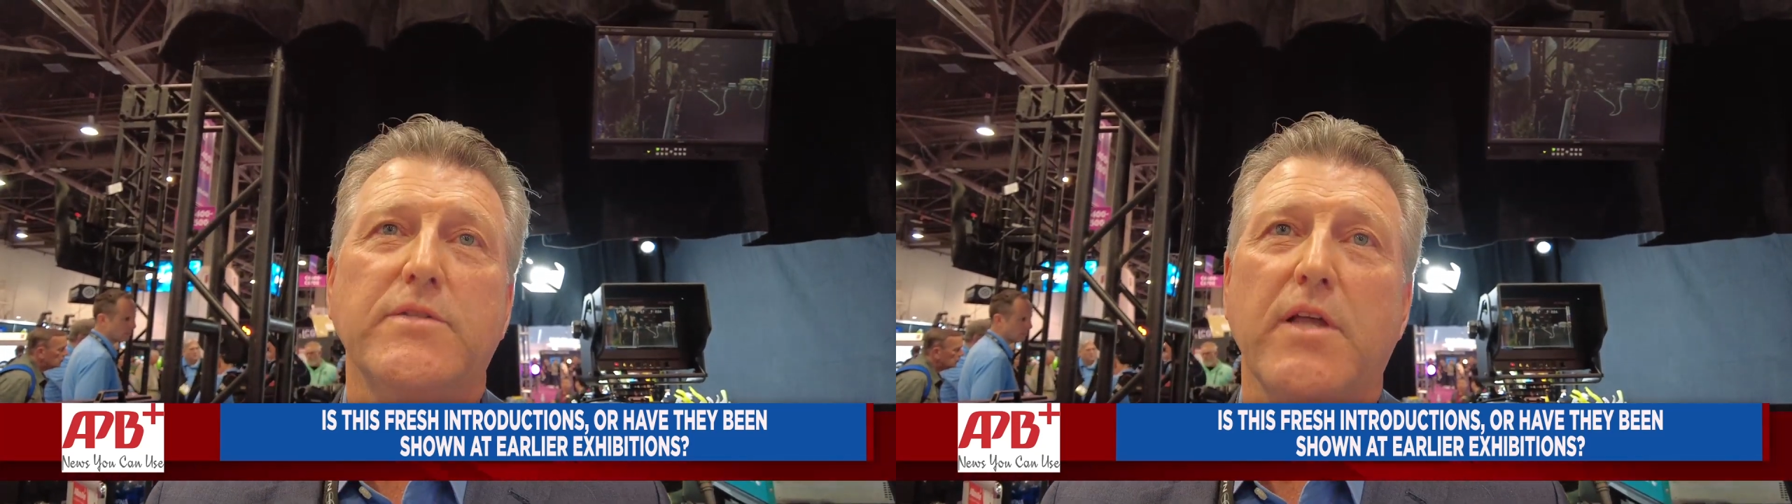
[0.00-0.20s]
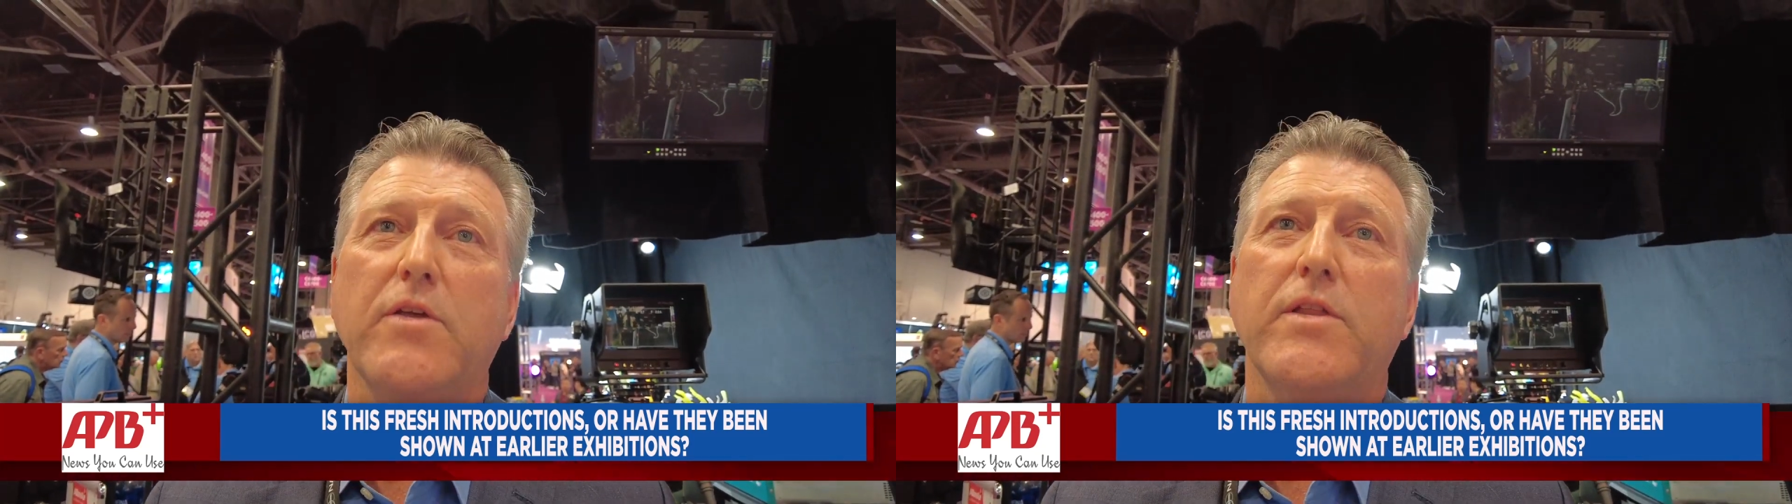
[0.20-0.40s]

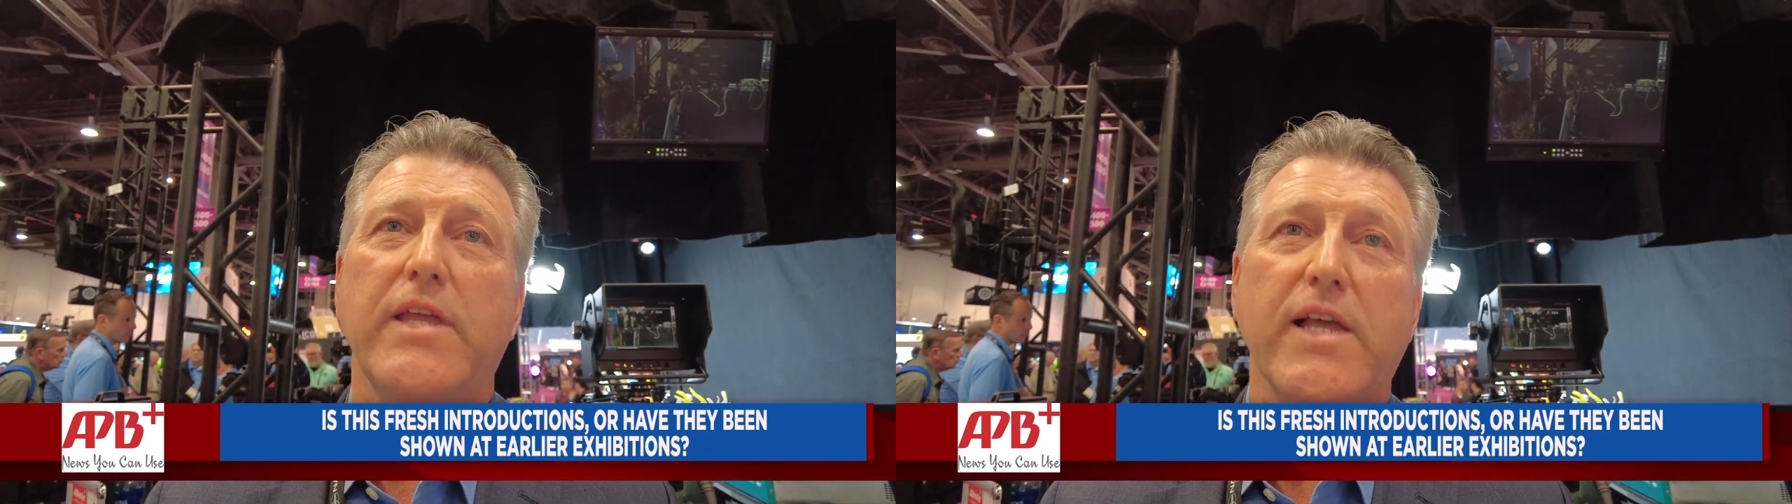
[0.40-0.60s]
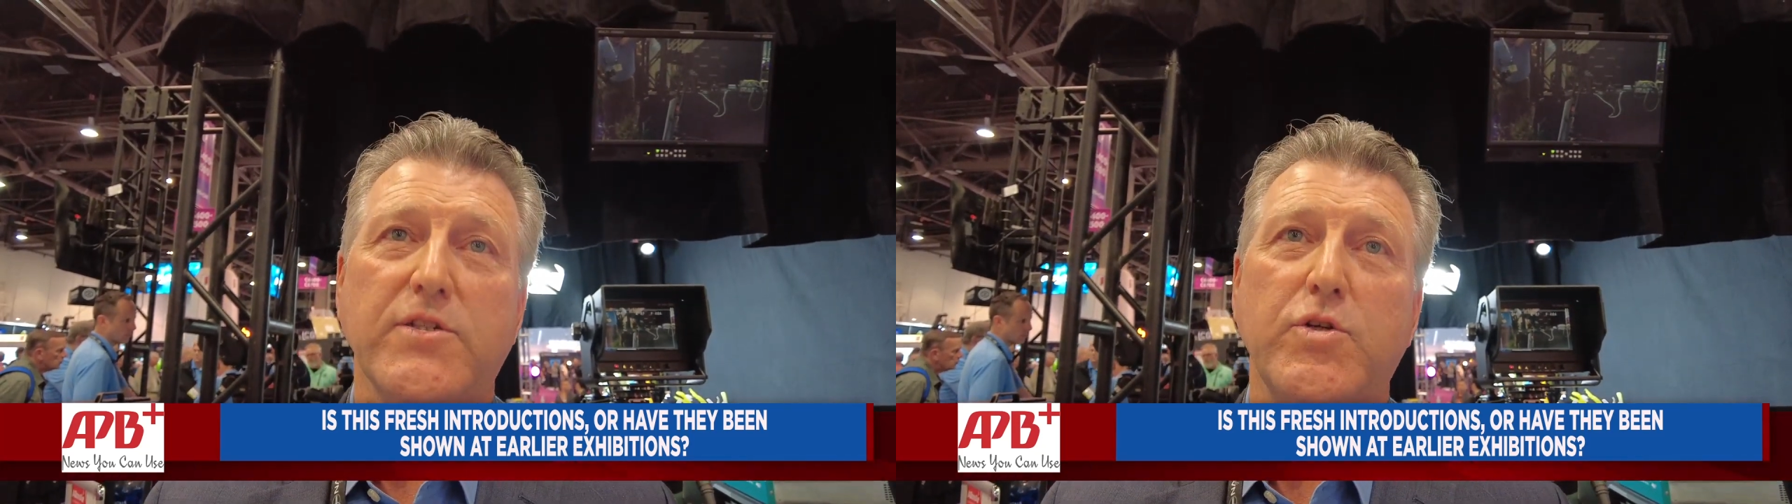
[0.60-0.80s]
sell you
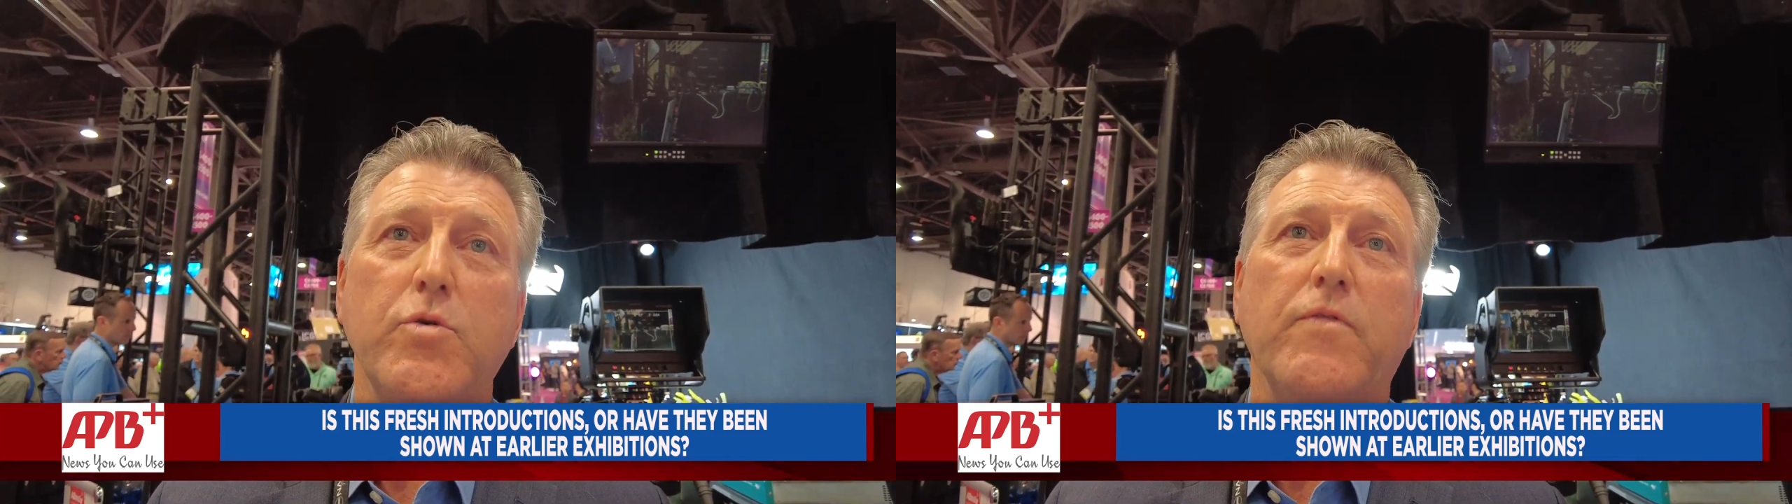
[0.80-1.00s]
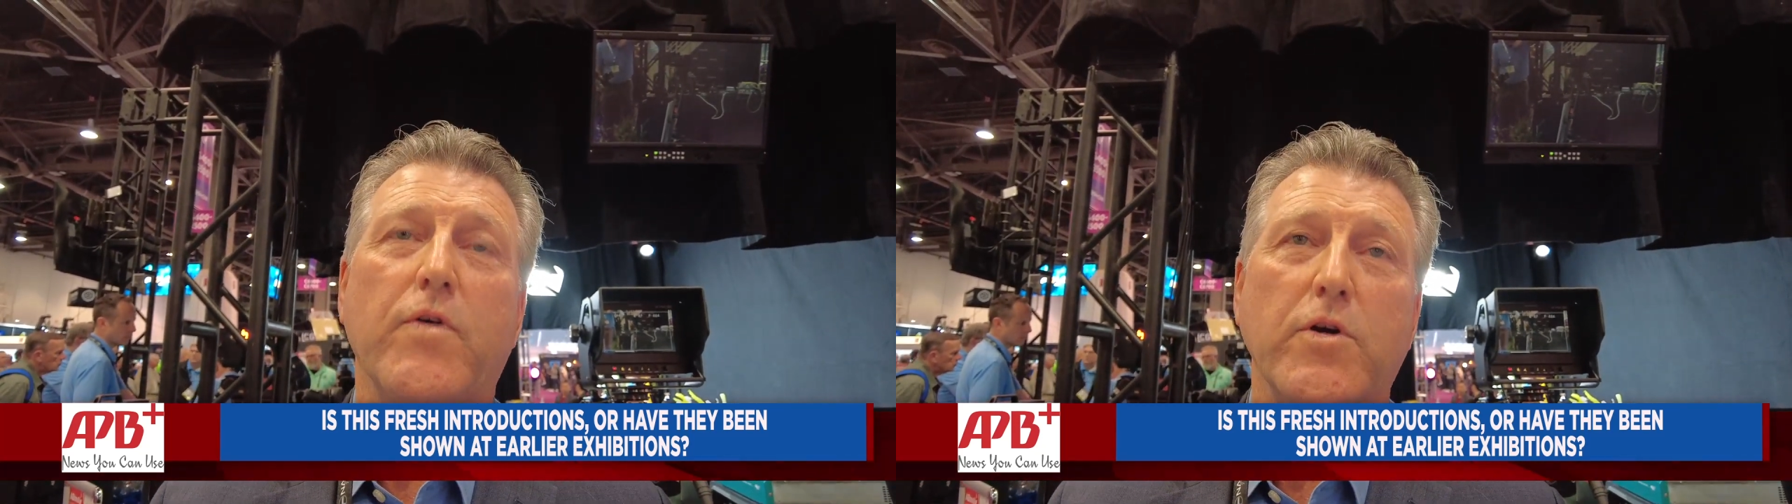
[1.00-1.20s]
the
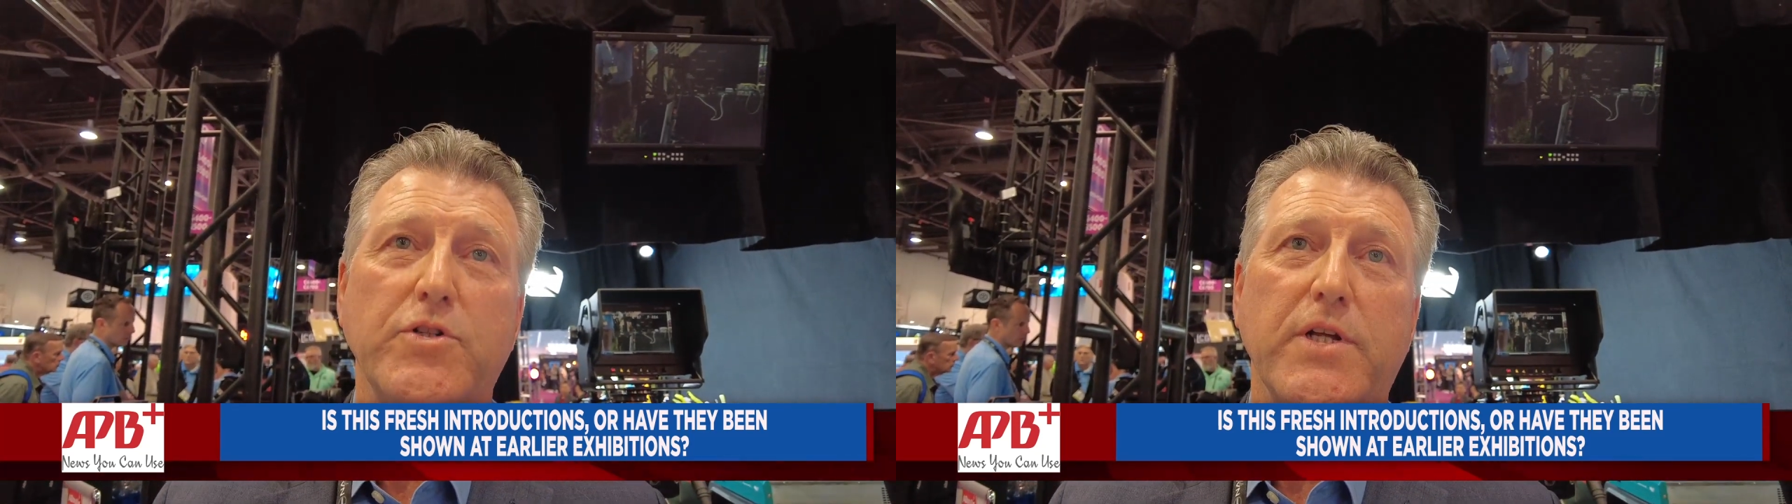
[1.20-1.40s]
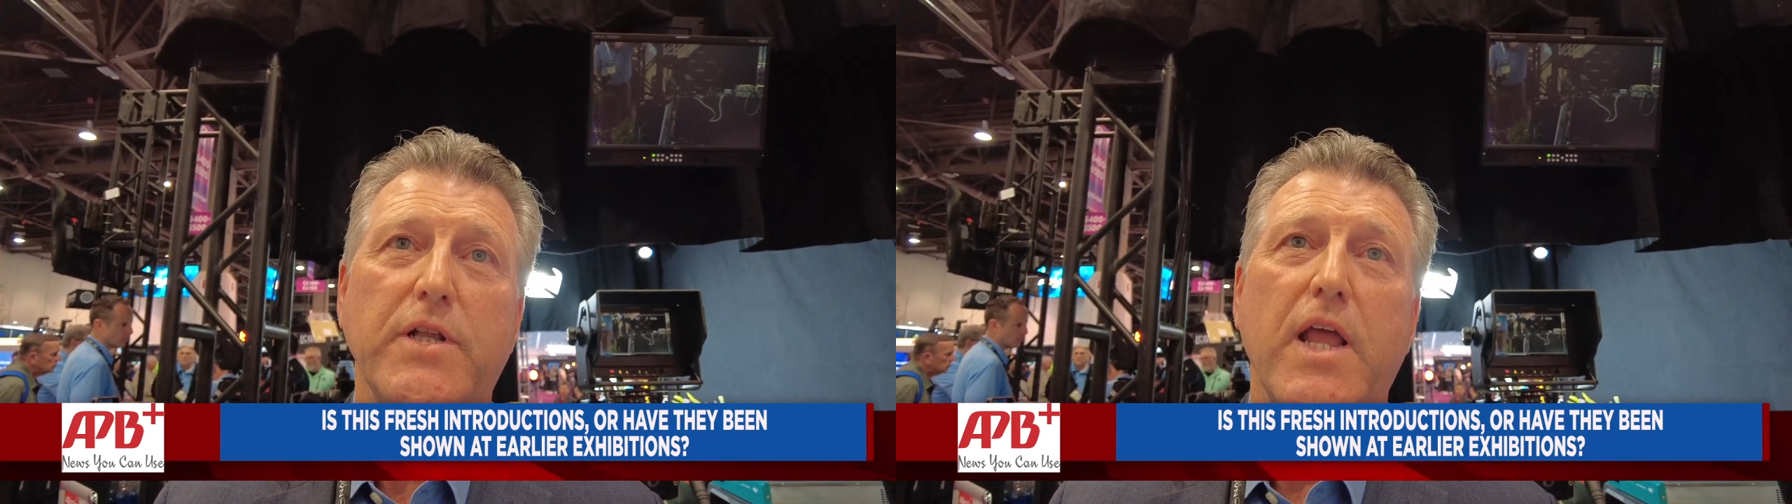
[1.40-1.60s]
S2
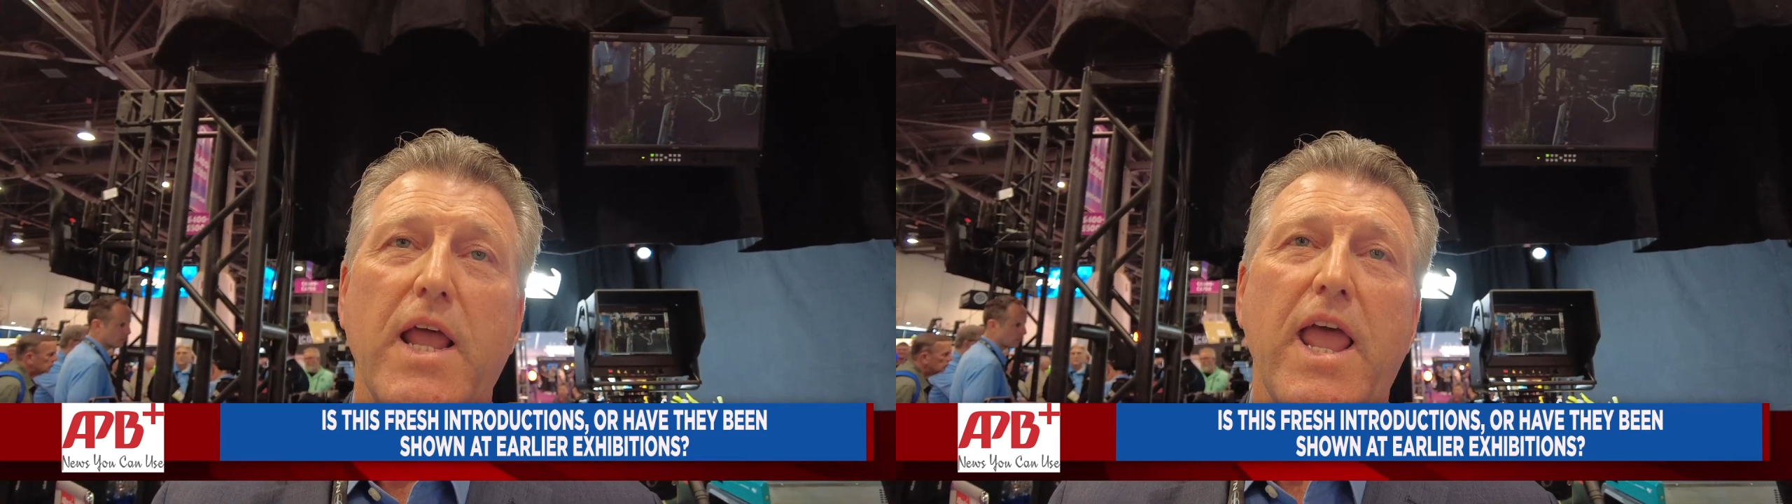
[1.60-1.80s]
version,